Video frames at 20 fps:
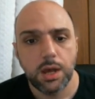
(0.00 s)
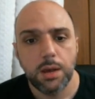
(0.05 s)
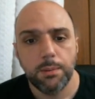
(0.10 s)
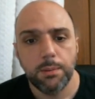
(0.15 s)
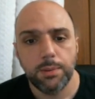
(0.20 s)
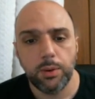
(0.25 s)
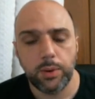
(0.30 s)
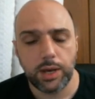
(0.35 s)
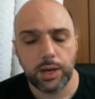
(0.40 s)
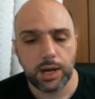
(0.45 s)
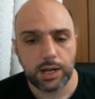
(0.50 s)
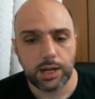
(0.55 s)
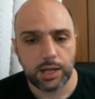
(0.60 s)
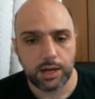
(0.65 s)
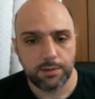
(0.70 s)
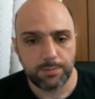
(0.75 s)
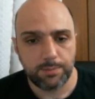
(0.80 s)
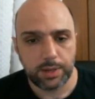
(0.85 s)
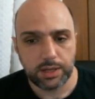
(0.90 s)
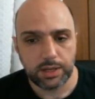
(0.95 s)
But we got a lot
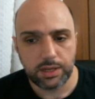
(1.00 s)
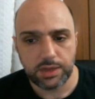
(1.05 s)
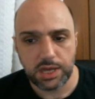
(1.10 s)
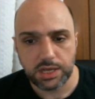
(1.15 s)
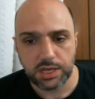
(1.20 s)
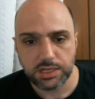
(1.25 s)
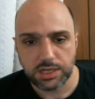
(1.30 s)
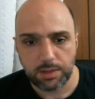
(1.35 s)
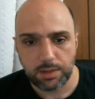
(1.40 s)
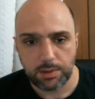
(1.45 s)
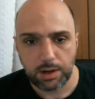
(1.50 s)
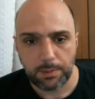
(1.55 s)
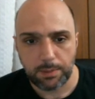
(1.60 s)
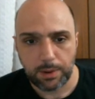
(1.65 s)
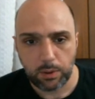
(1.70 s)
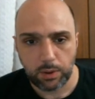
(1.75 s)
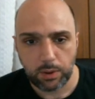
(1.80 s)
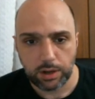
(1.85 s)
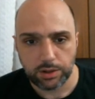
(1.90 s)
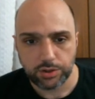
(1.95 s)
of big things coming up. I
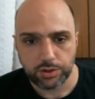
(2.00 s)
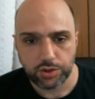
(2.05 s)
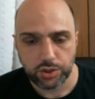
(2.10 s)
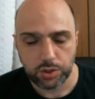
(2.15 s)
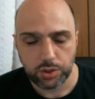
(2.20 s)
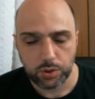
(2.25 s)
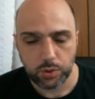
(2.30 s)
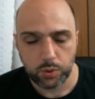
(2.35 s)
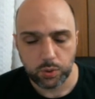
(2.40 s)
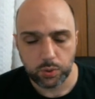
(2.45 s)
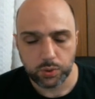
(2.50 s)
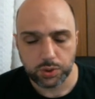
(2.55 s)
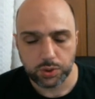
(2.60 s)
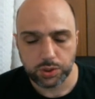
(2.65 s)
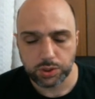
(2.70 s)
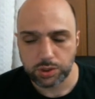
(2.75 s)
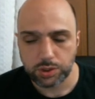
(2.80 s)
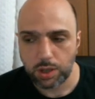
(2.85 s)
want to showcase